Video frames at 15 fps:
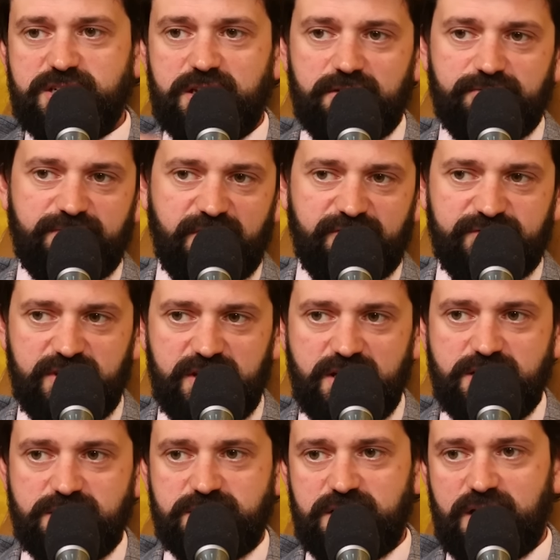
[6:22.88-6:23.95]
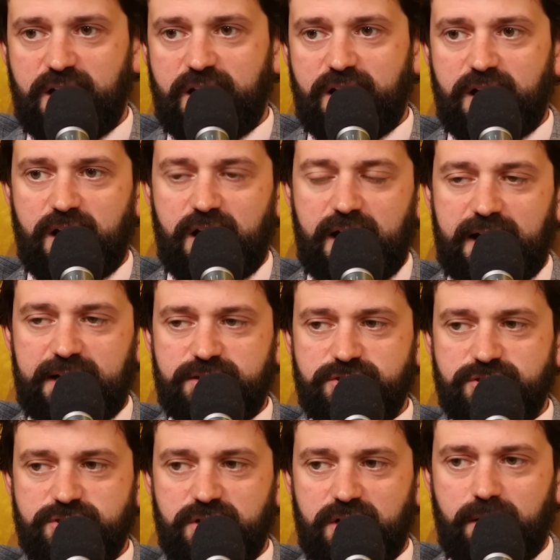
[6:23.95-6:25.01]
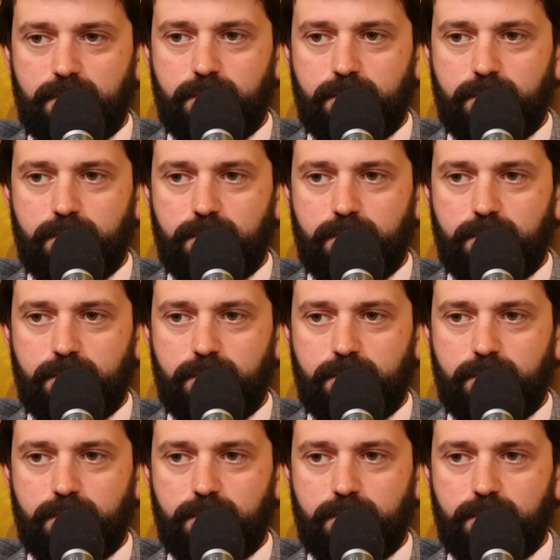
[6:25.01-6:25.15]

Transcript: is in the 50s, and